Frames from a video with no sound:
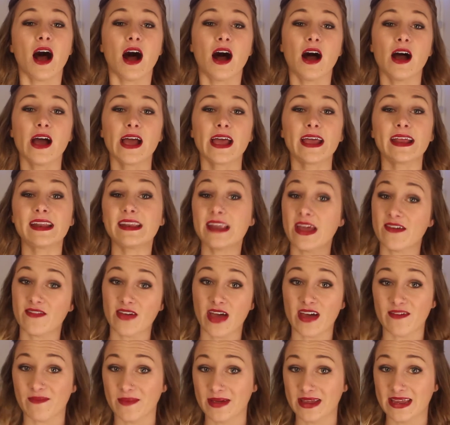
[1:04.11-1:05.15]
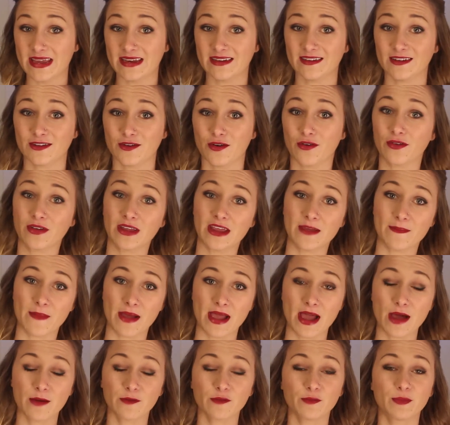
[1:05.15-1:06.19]
I never have my heating on in my
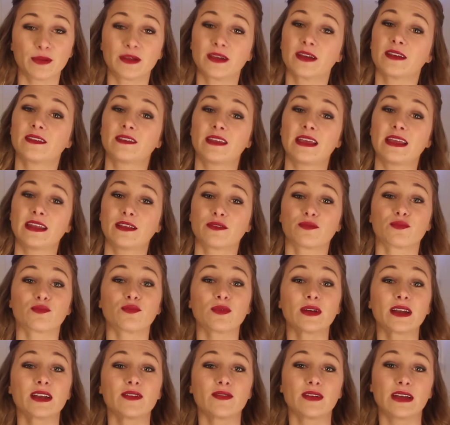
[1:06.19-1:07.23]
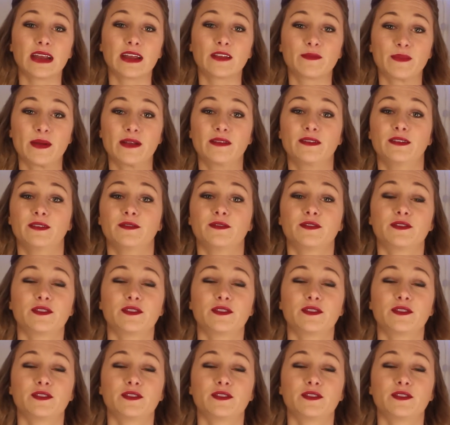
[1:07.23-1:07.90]
house because it is really expensive.